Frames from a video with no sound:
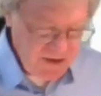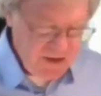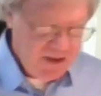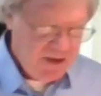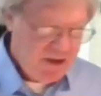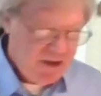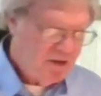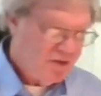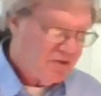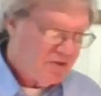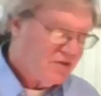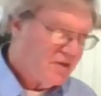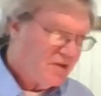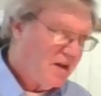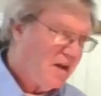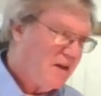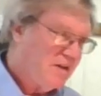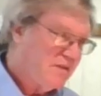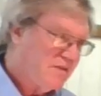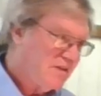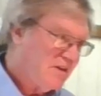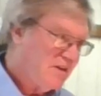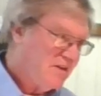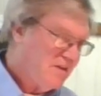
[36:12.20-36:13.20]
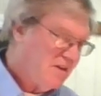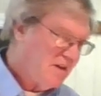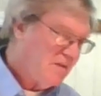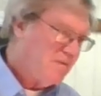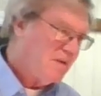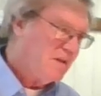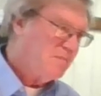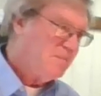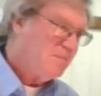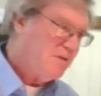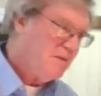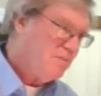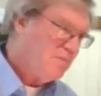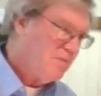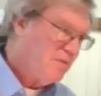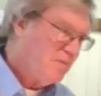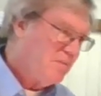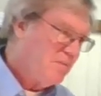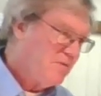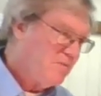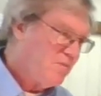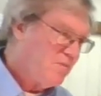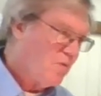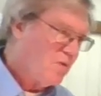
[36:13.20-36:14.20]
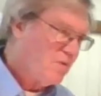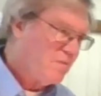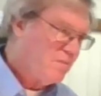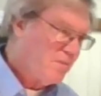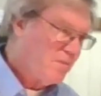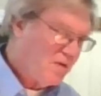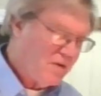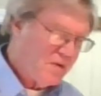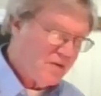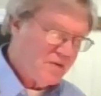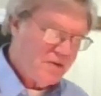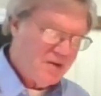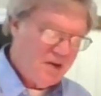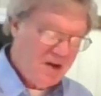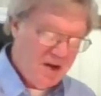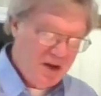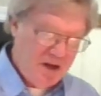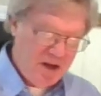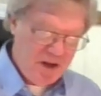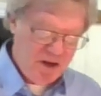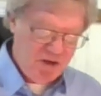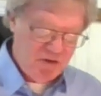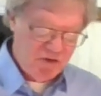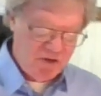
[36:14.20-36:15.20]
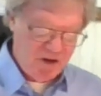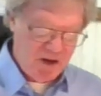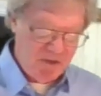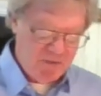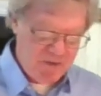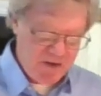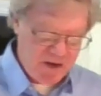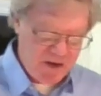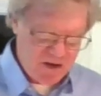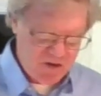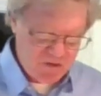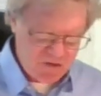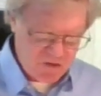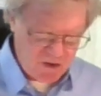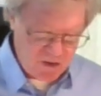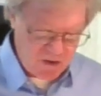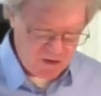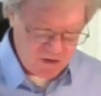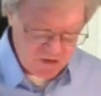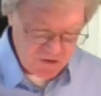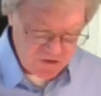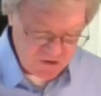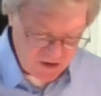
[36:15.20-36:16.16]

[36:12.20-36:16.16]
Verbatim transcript: He is not condemning people before birth. He's giving us all a